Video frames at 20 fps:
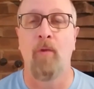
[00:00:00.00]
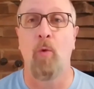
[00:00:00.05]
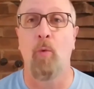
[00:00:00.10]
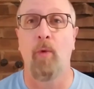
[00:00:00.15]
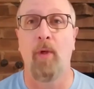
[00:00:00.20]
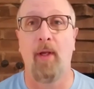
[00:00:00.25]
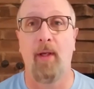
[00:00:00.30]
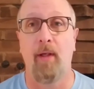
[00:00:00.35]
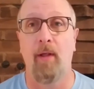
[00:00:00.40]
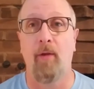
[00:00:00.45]

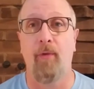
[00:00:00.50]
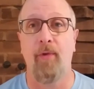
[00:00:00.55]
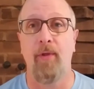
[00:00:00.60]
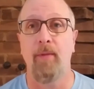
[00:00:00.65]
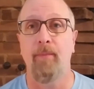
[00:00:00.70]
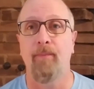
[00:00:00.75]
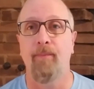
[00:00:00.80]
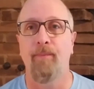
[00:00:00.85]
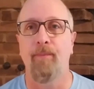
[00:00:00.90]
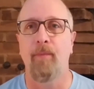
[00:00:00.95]
were not
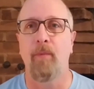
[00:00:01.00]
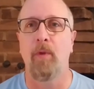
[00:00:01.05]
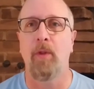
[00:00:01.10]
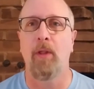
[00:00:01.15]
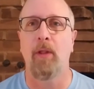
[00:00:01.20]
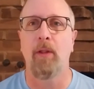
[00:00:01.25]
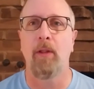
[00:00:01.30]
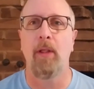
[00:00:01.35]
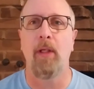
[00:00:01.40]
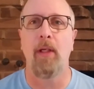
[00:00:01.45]
healthy,
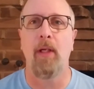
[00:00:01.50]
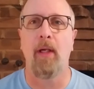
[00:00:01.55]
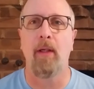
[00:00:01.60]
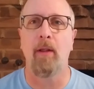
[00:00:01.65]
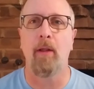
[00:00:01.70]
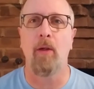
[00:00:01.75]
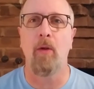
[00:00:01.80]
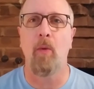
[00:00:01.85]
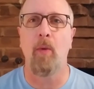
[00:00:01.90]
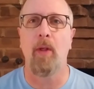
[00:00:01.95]
did
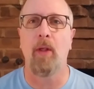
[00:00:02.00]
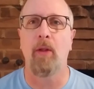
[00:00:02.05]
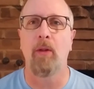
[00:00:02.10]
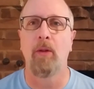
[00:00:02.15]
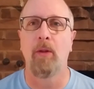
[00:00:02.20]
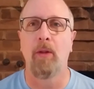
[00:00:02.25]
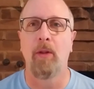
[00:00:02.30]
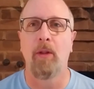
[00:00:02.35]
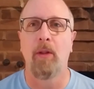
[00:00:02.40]
not go well.